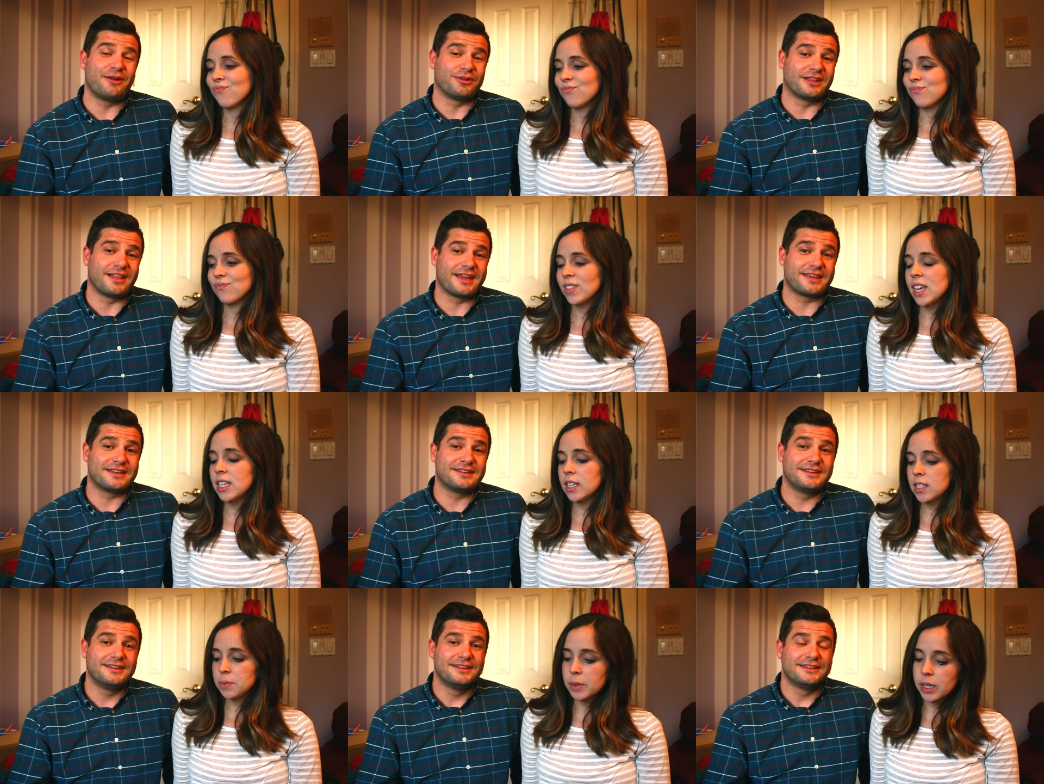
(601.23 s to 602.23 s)
Speaker 1: I really like it. It
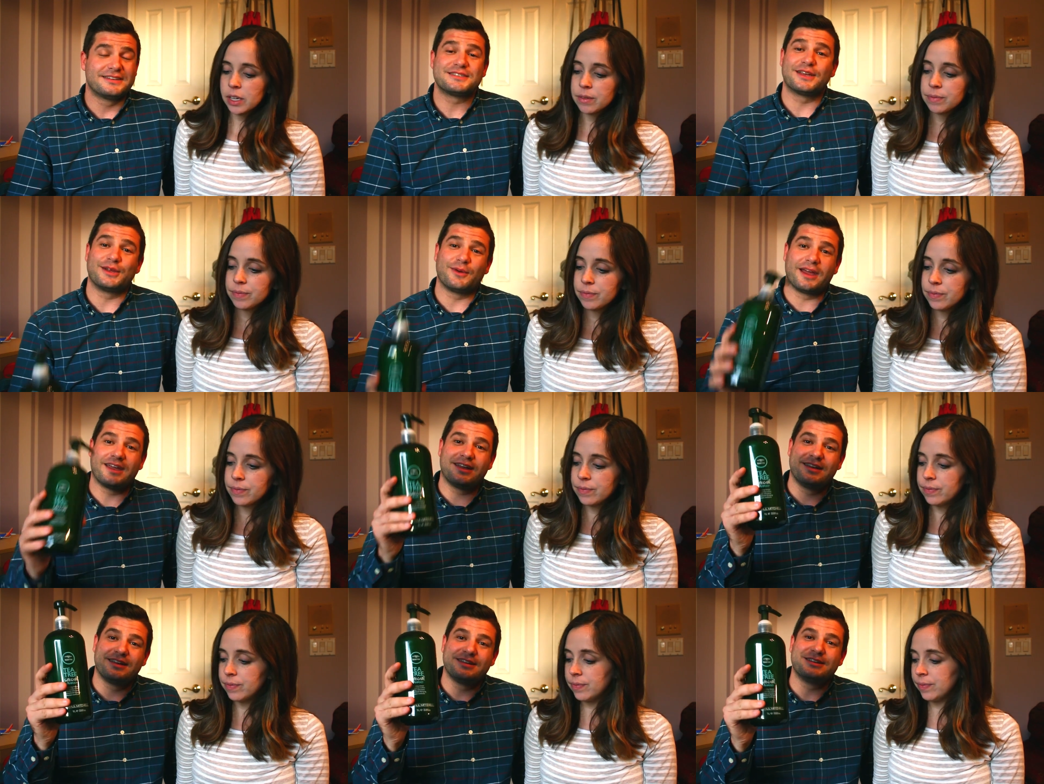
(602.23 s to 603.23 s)
does smell good. So anyway,
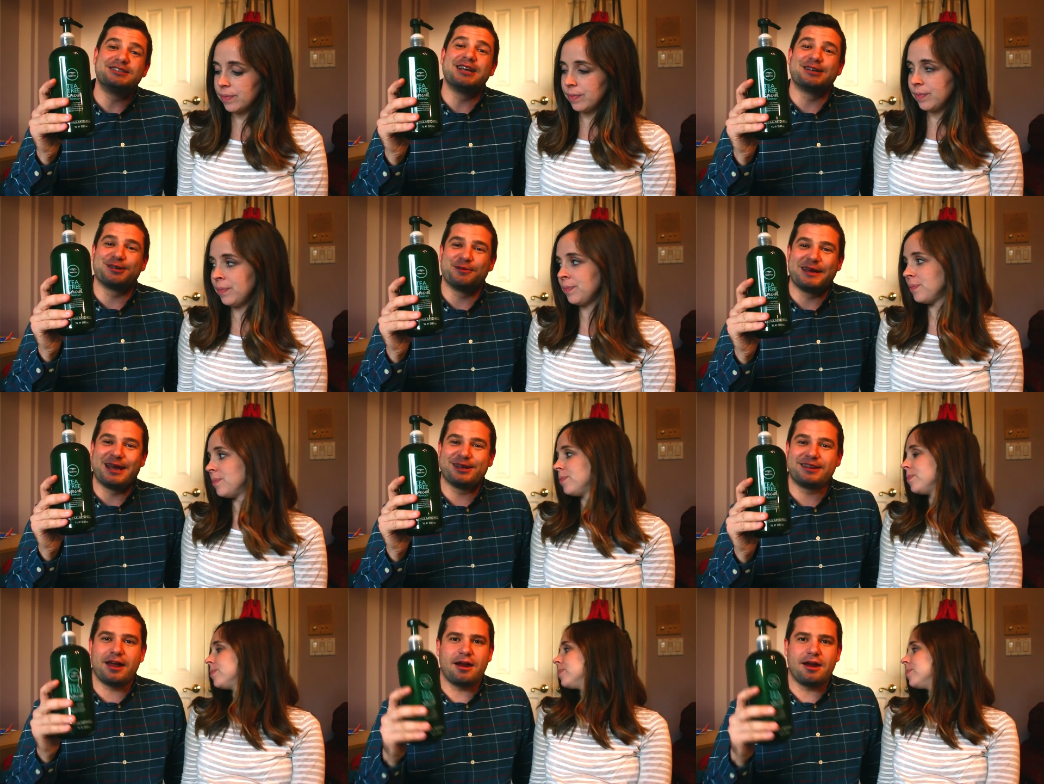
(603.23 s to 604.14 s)
gentlemen out